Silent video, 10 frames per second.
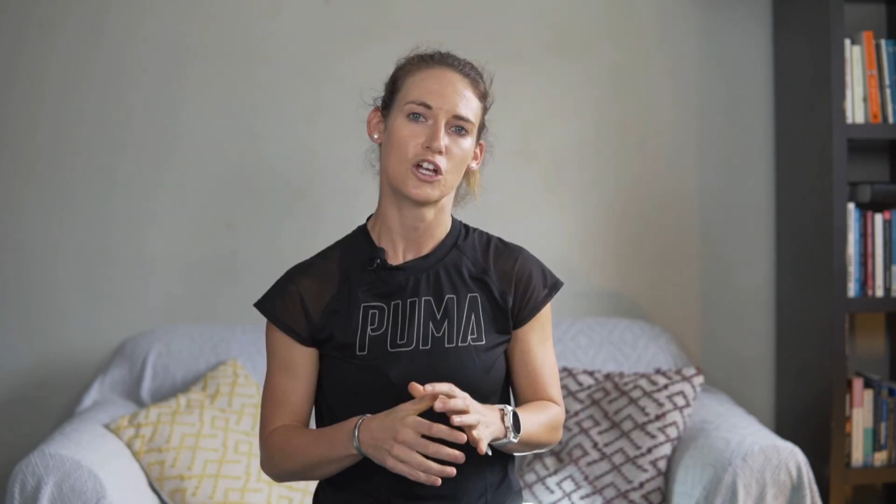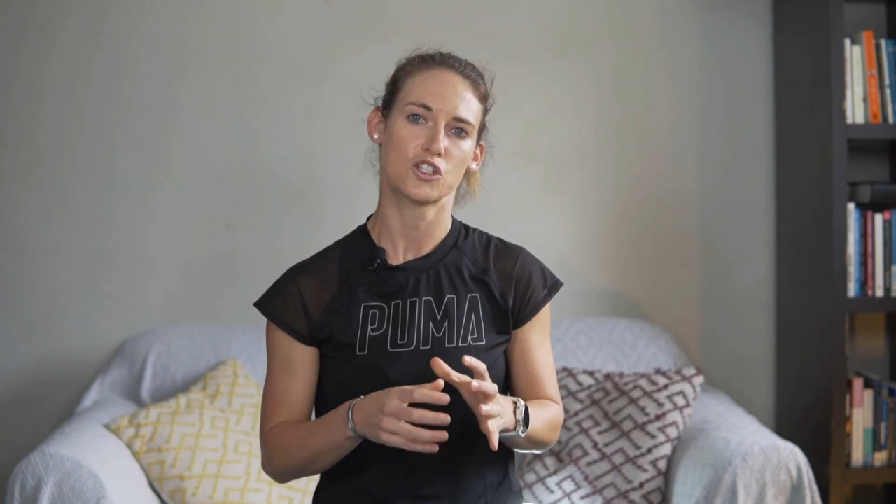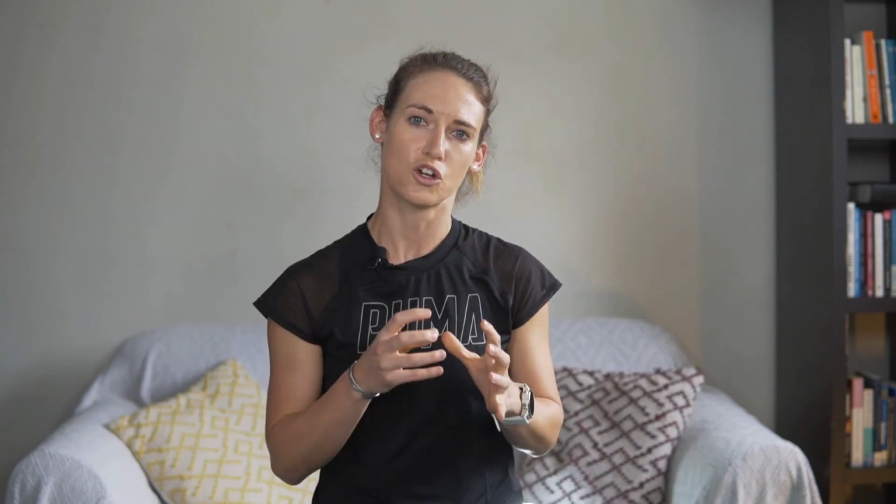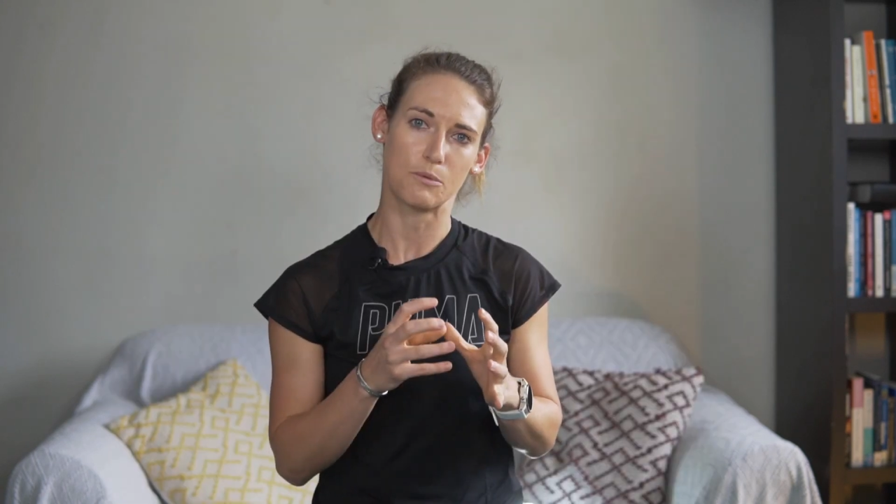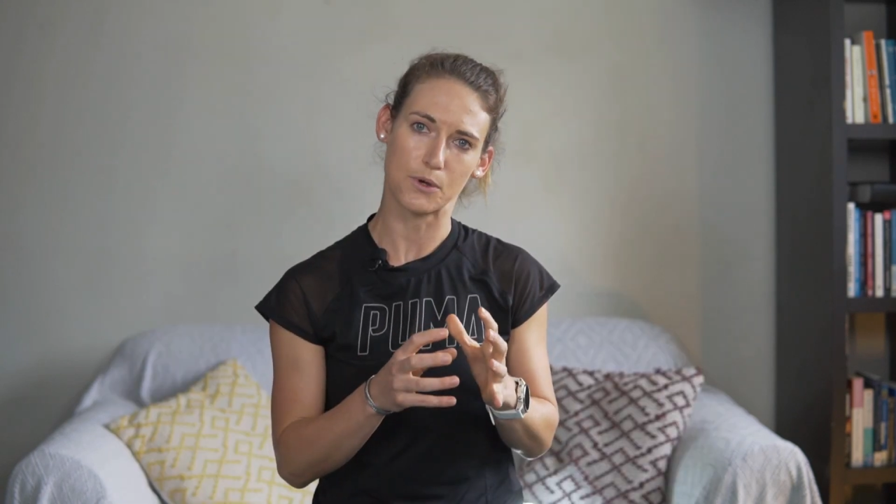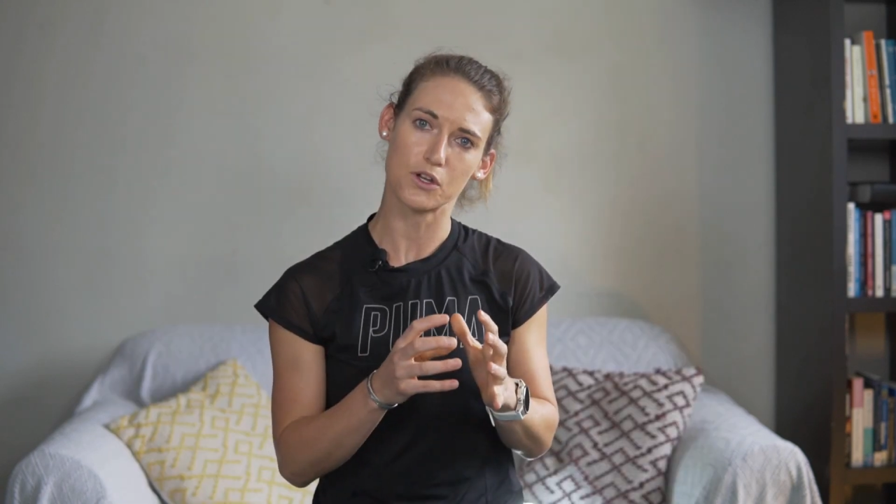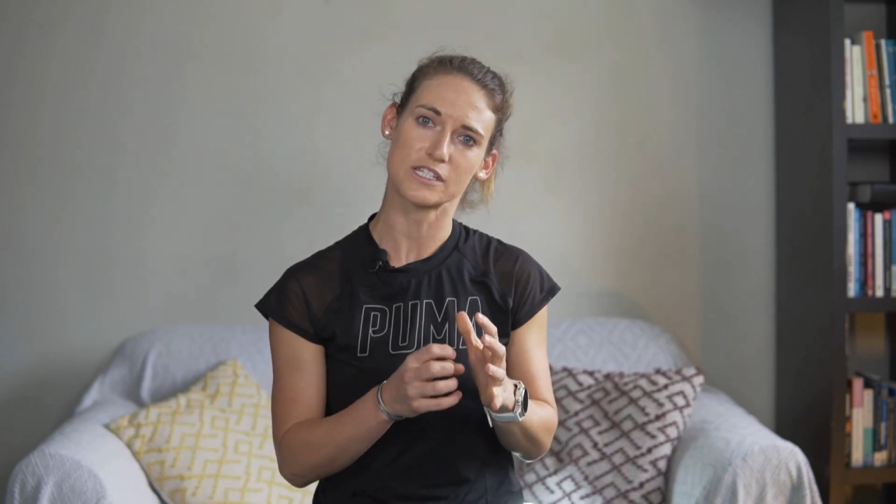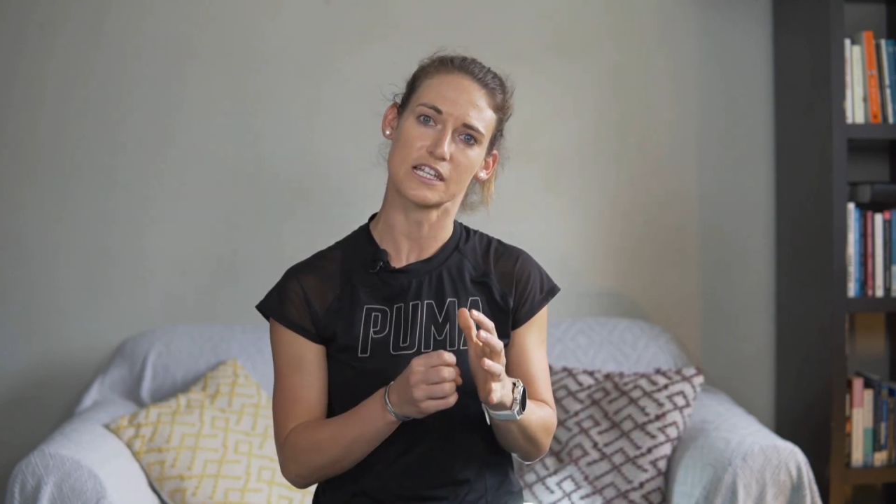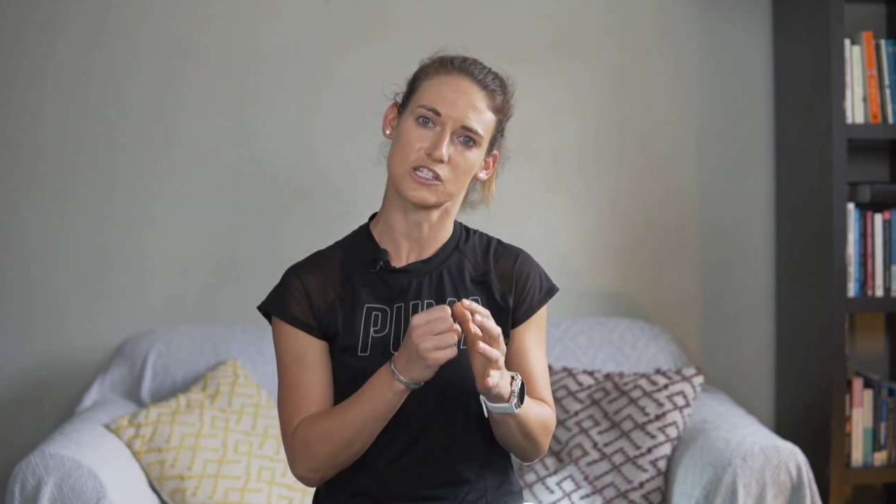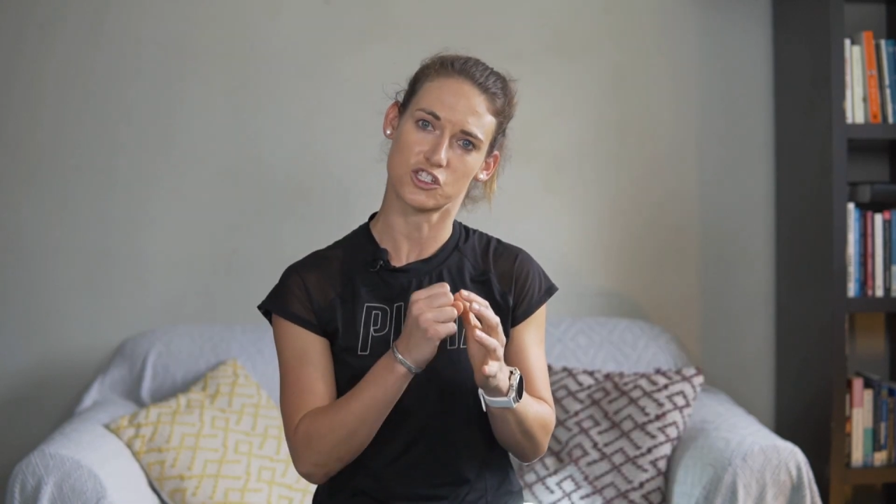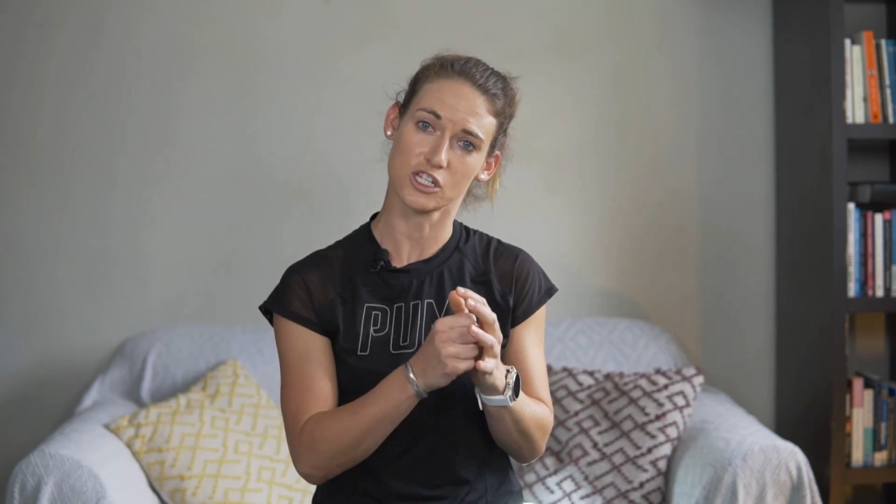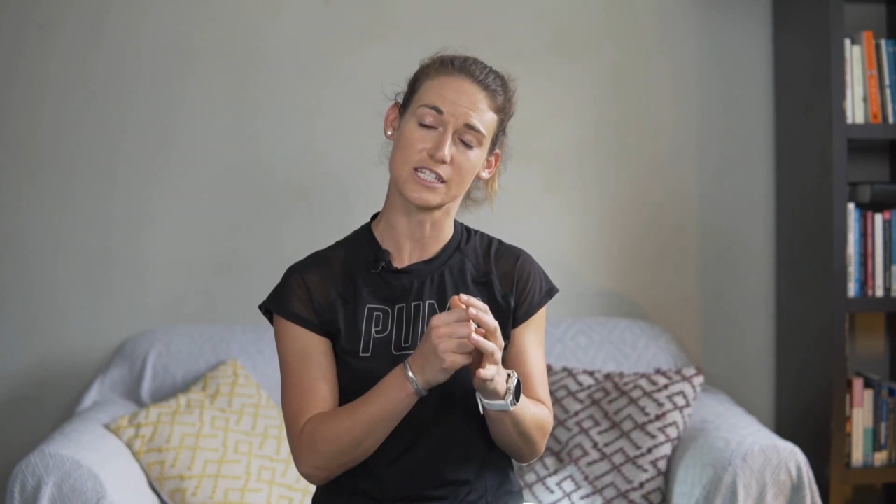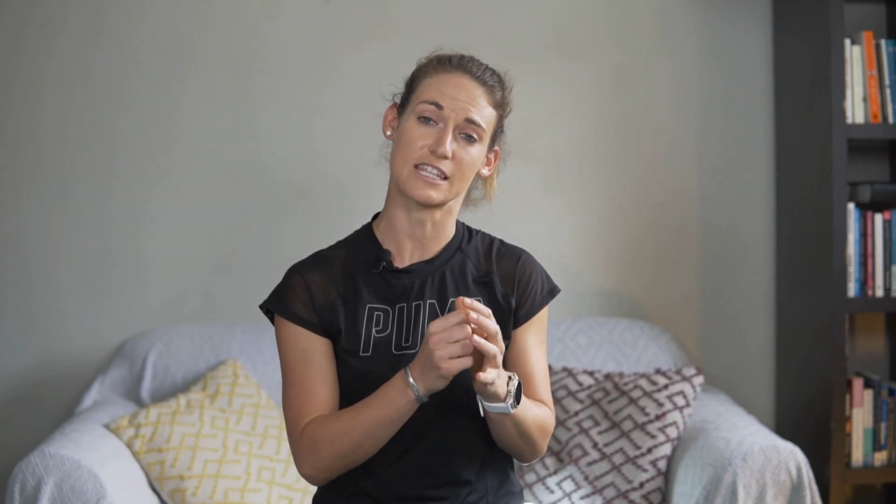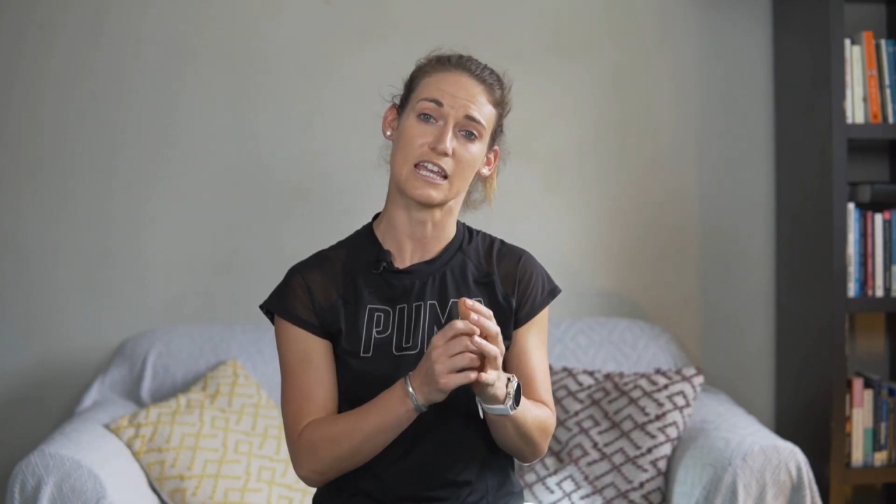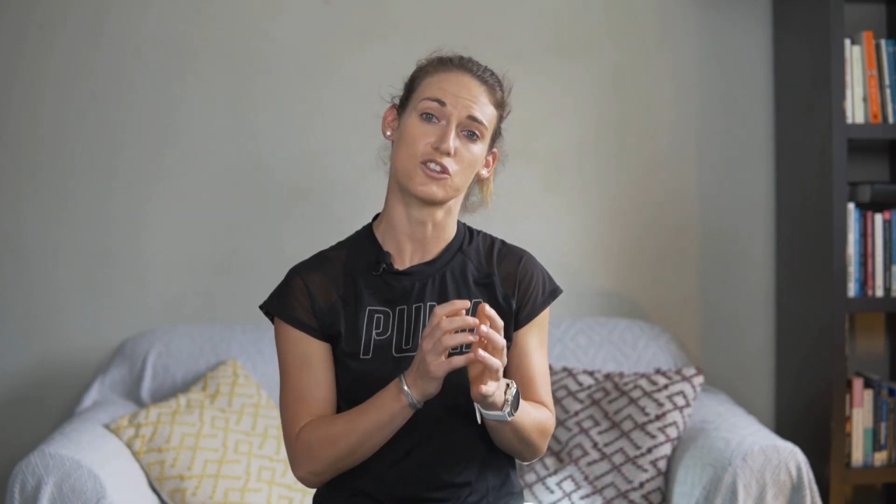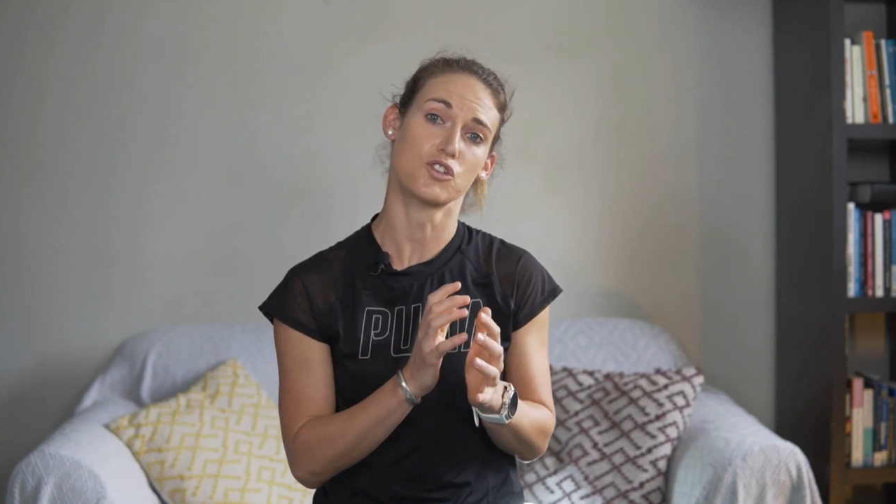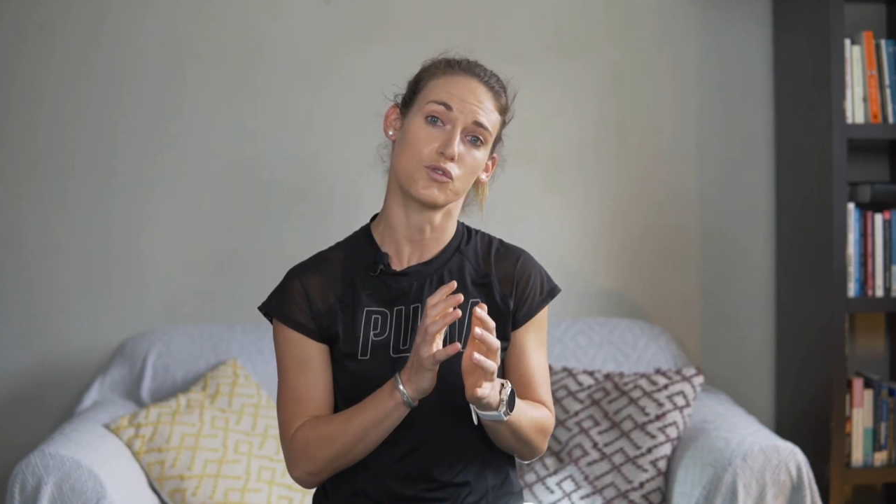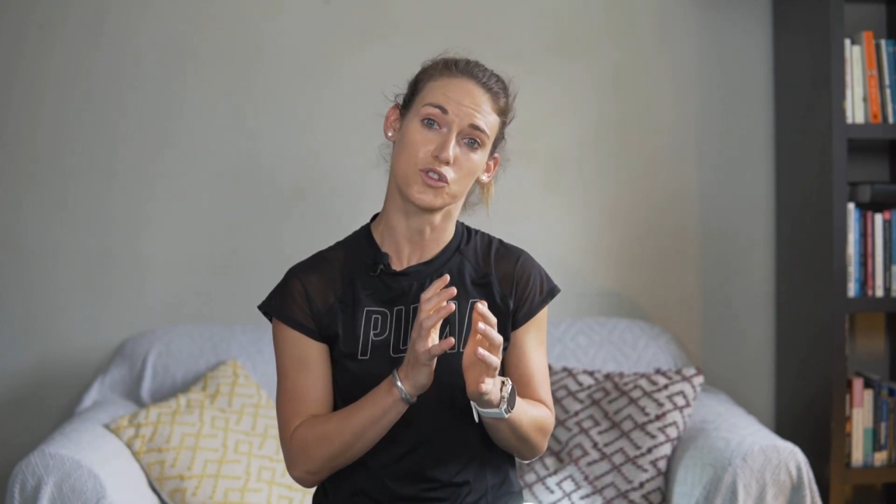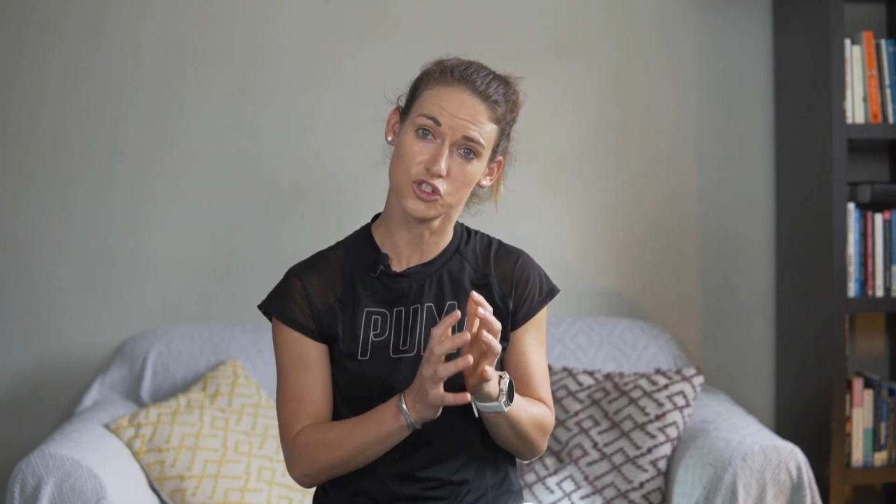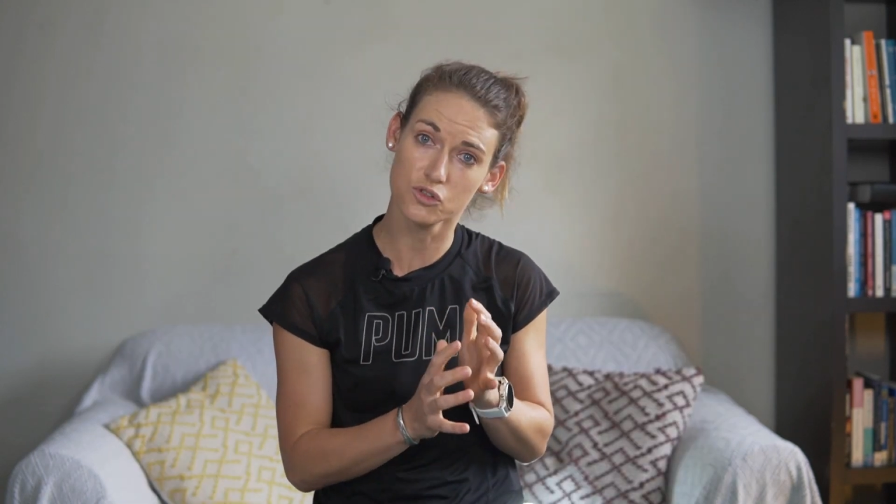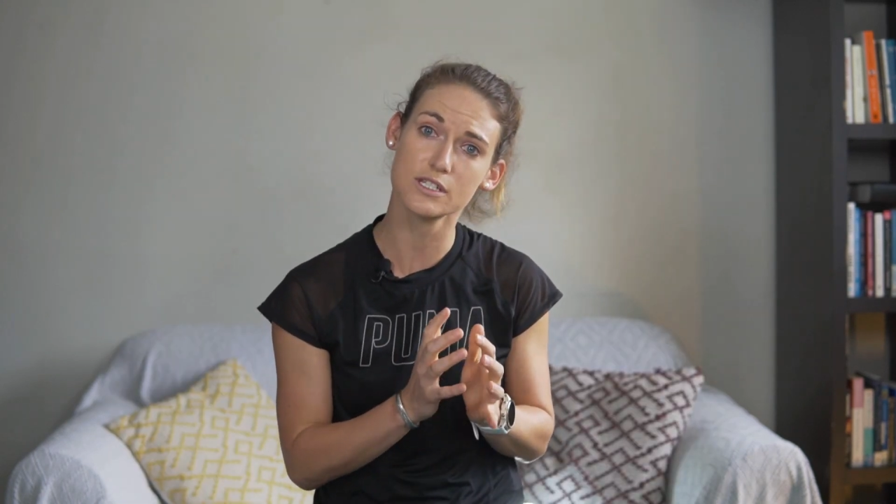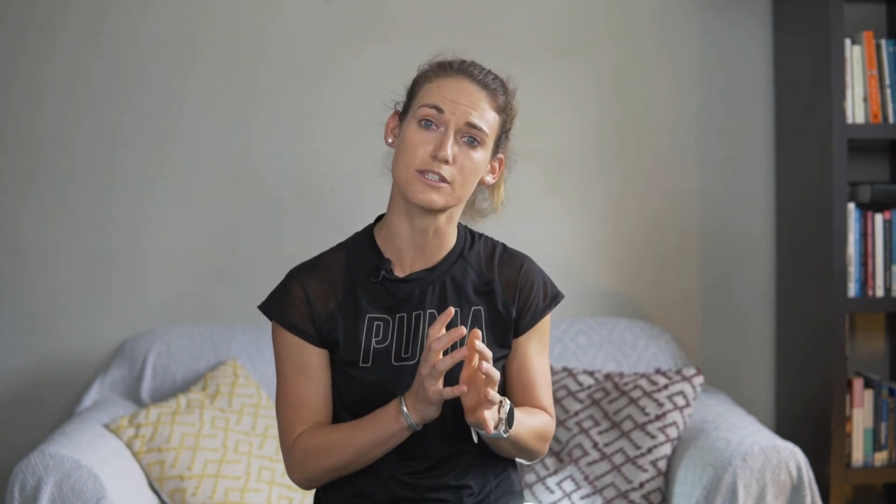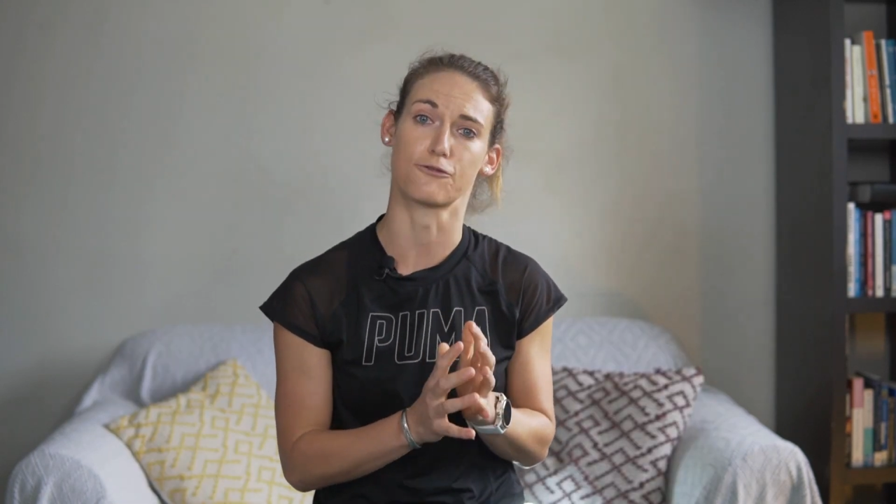So a bursa is just there to reduce the